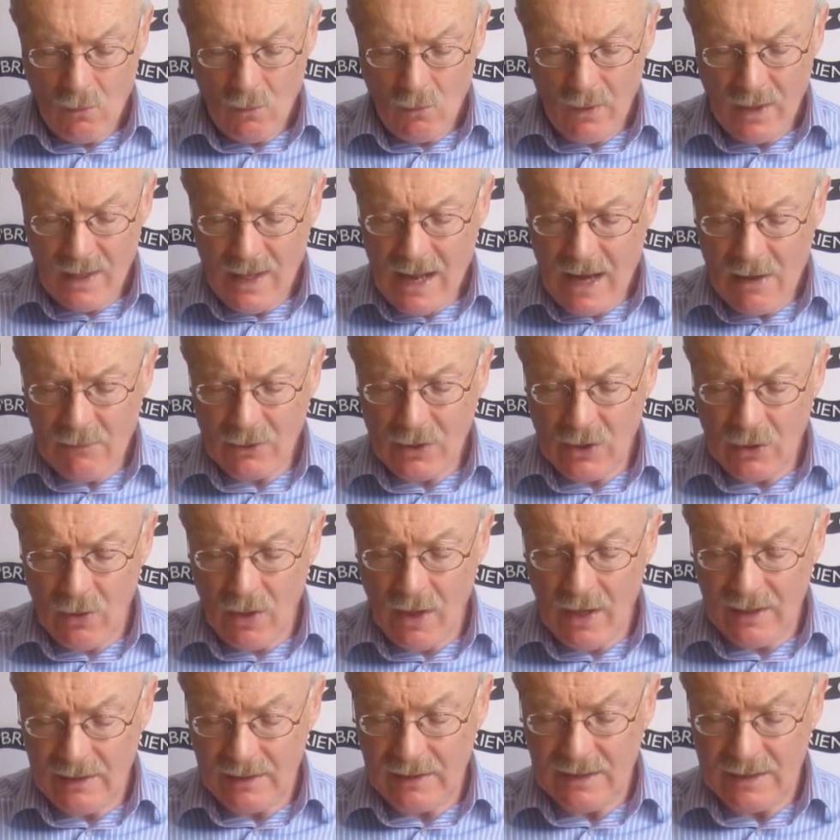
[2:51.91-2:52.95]
"Where the hell were you
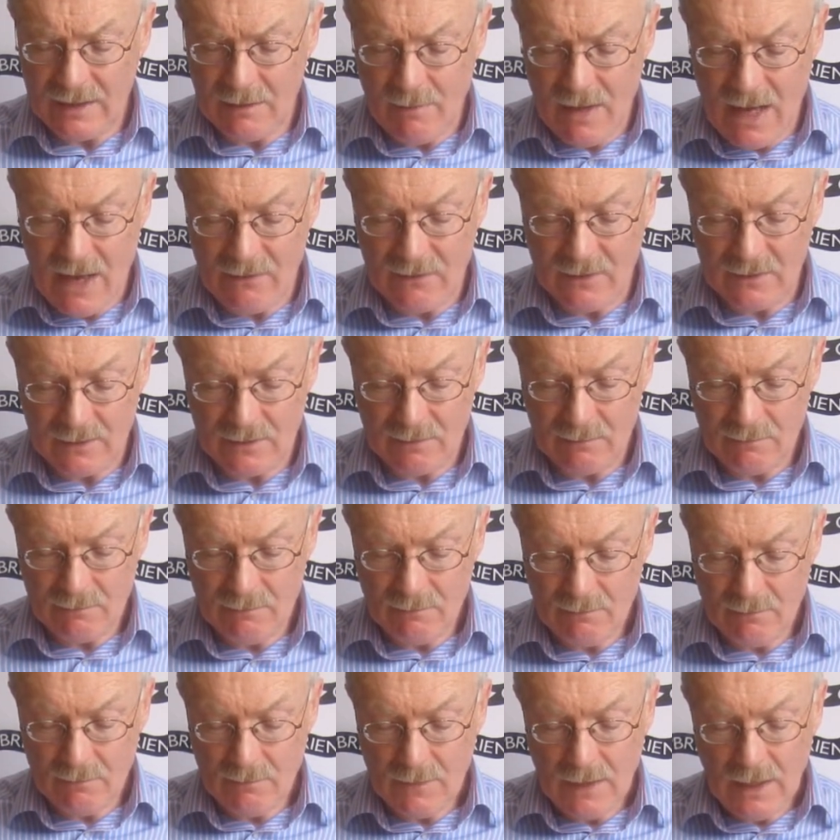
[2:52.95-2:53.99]
hiding?" he demanded.
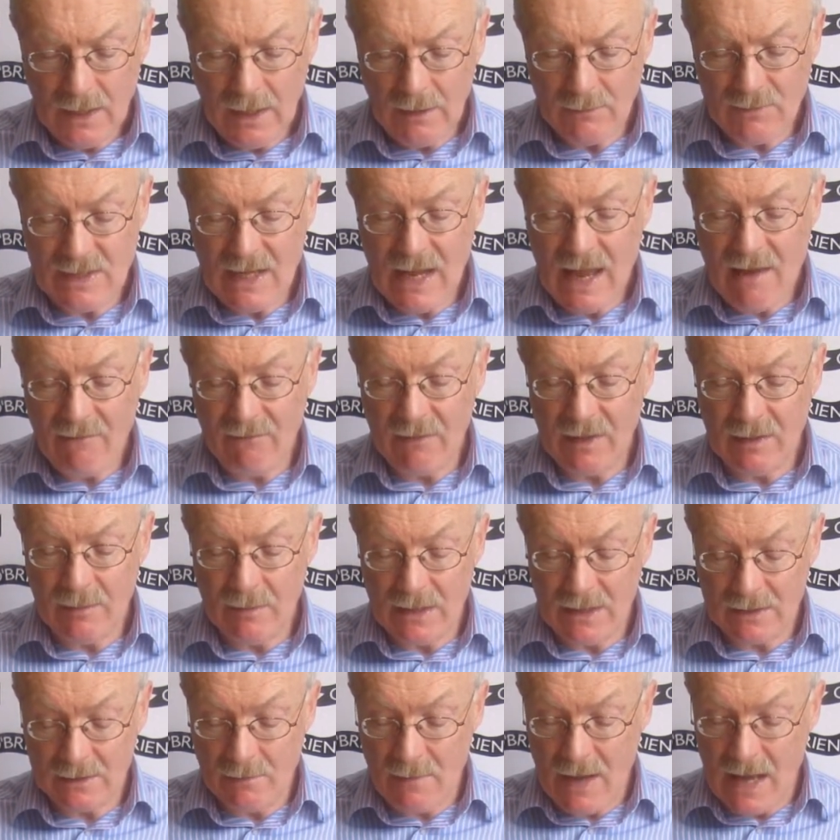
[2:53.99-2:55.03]
He was a heavily
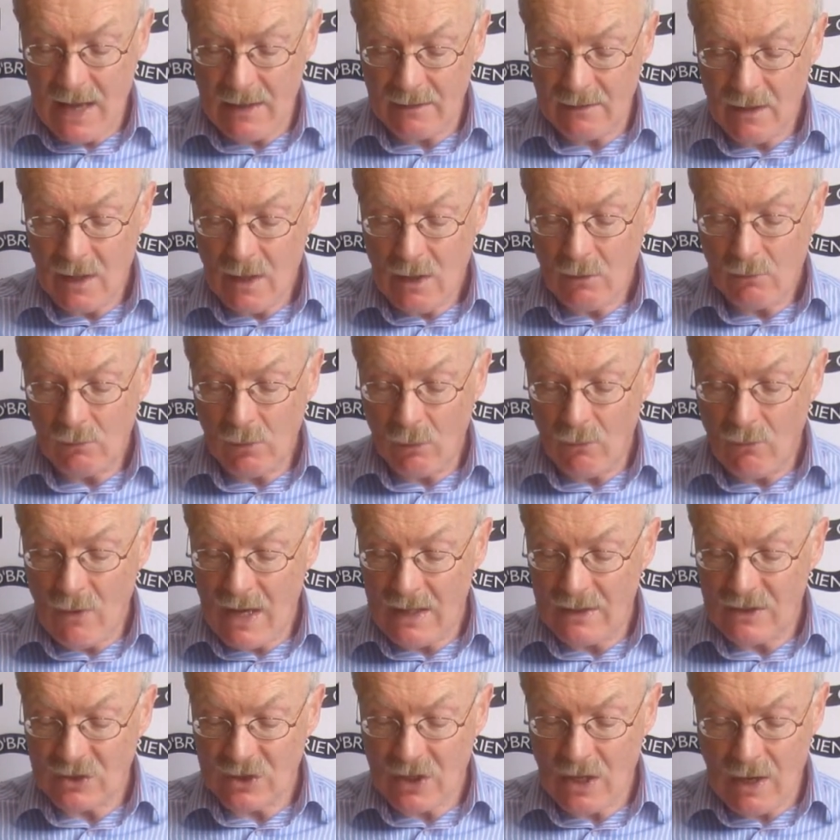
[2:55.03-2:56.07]
built man, with
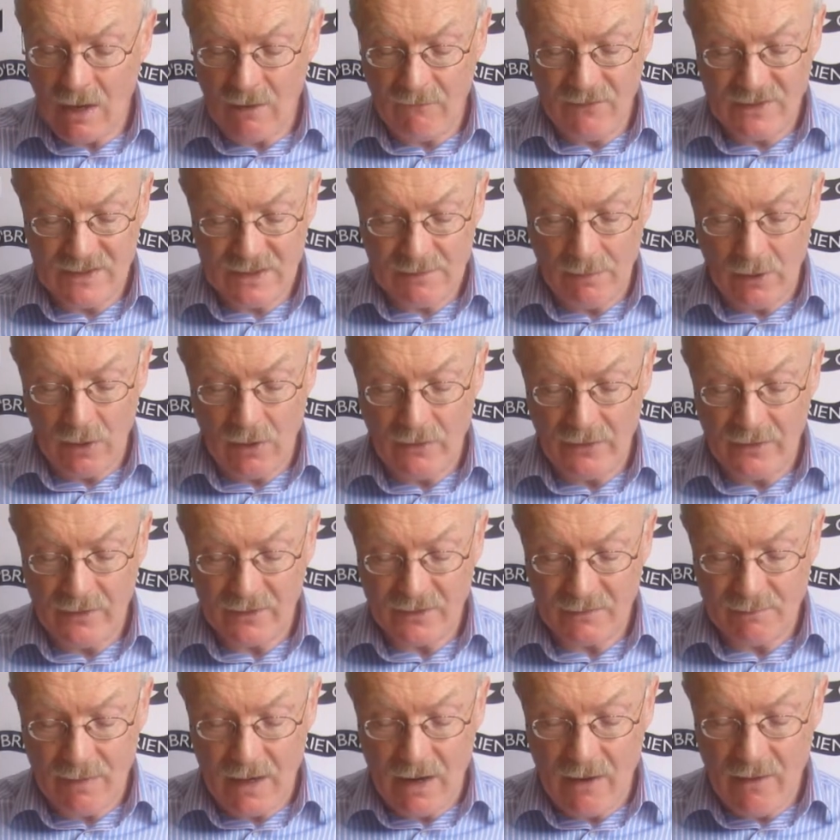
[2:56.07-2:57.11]
reddish hair visible under
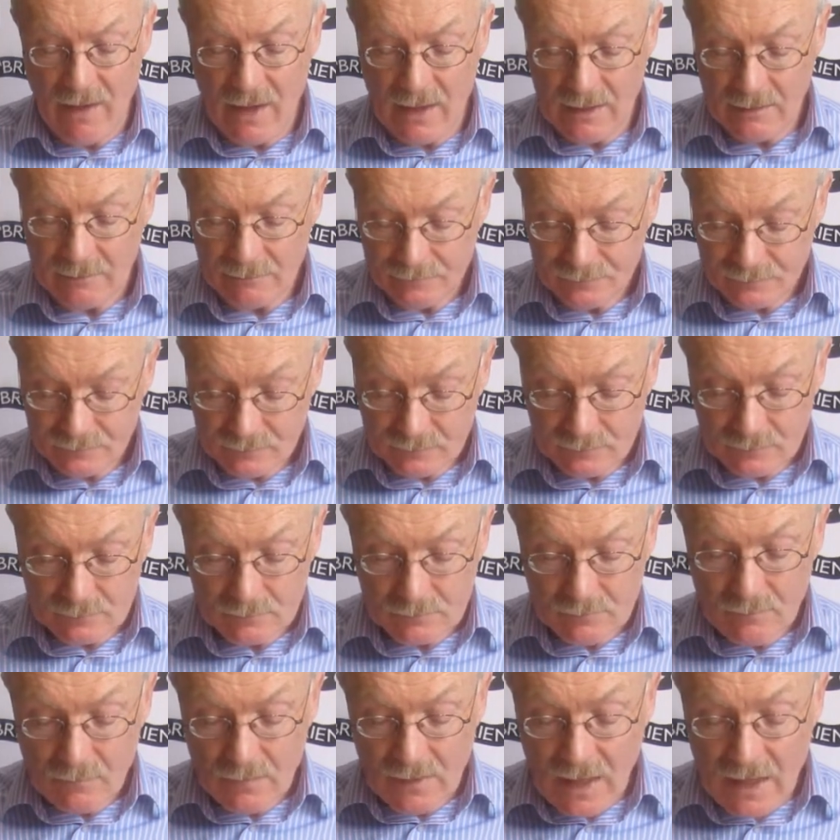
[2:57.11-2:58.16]
his beret.
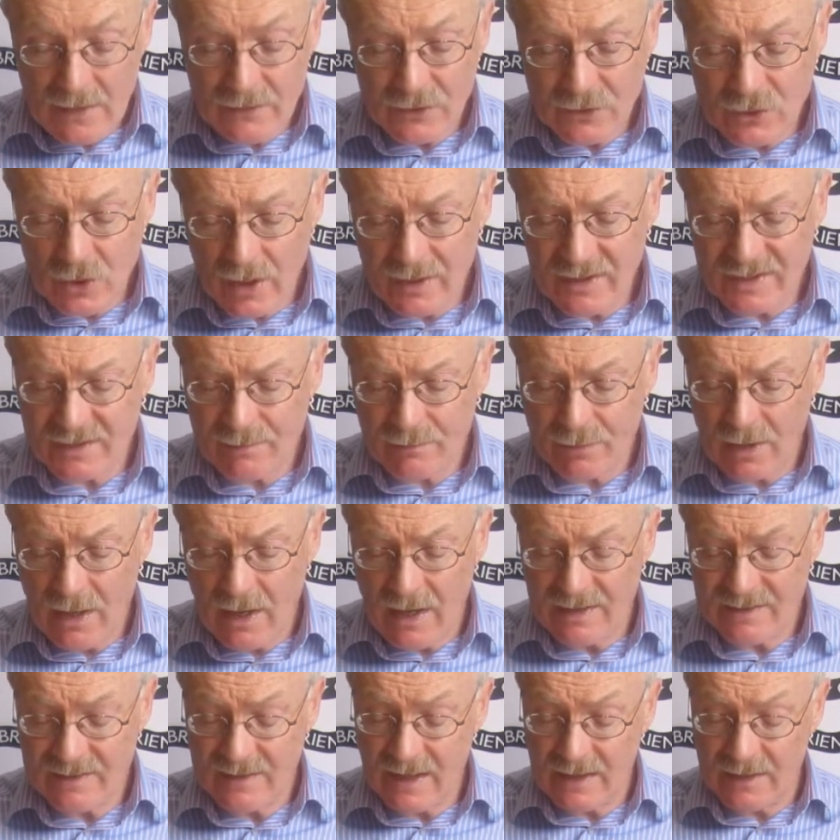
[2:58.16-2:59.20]
And to Johnny's
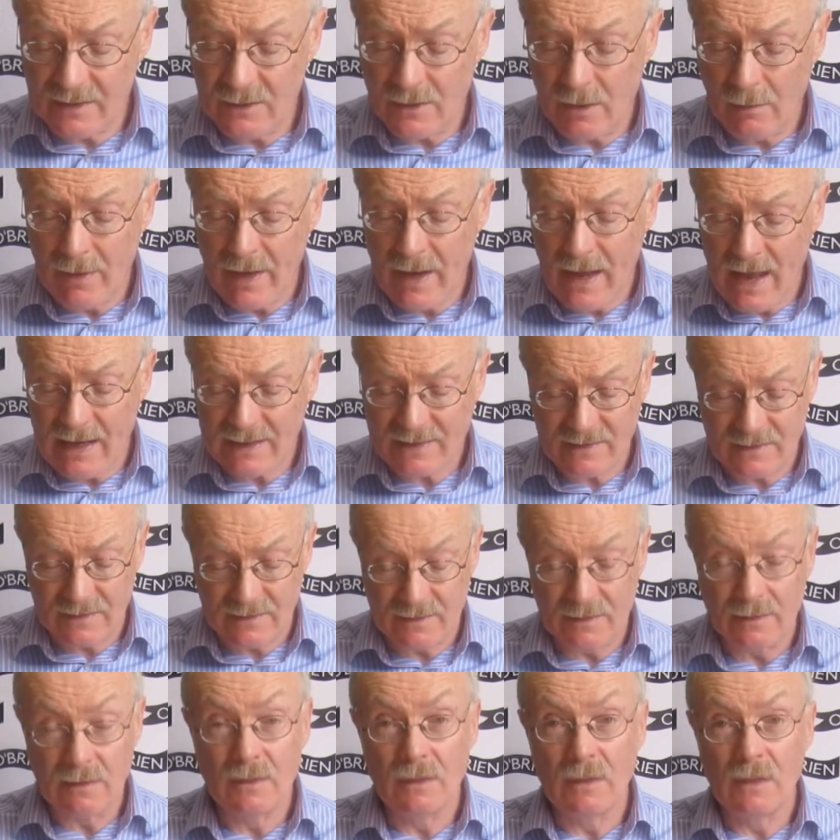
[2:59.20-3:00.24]
surprise, he had a Dublin
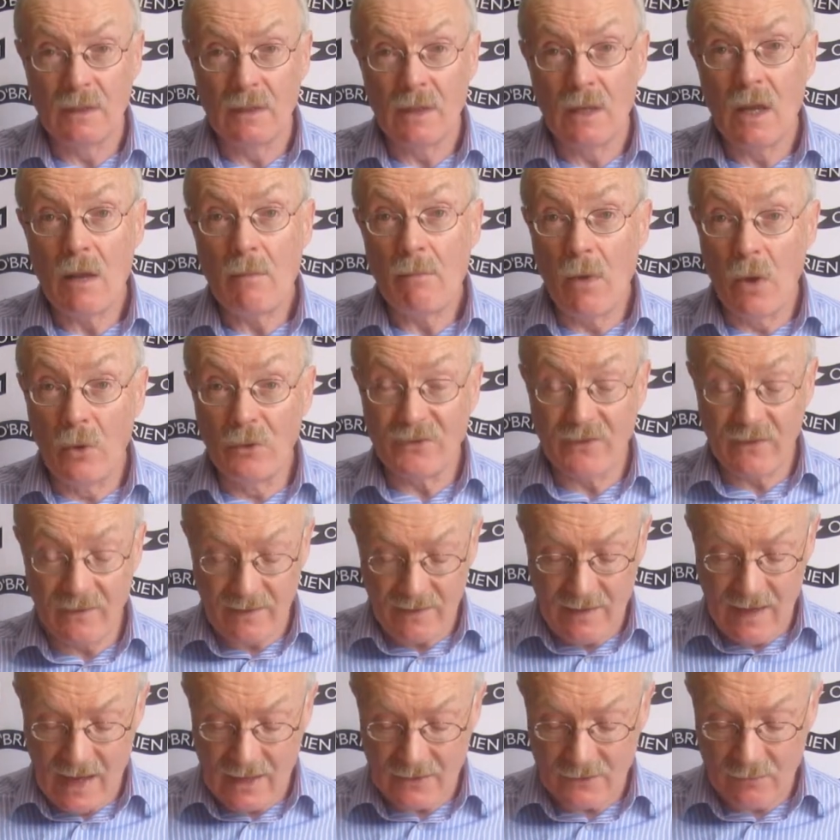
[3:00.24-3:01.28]
accent. Most of
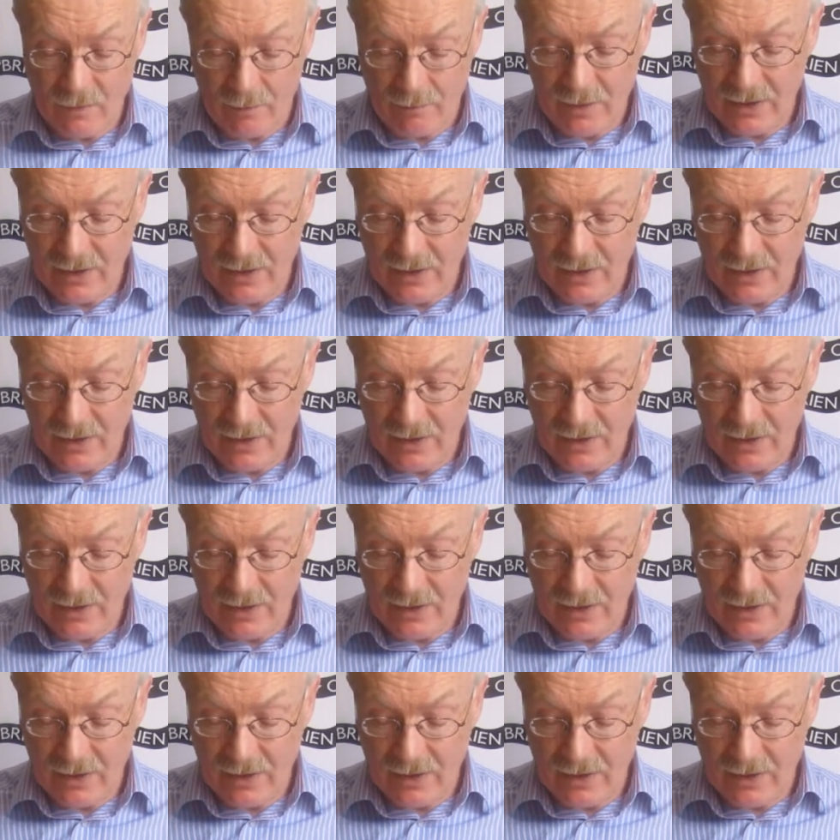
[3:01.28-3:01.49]
the Tans were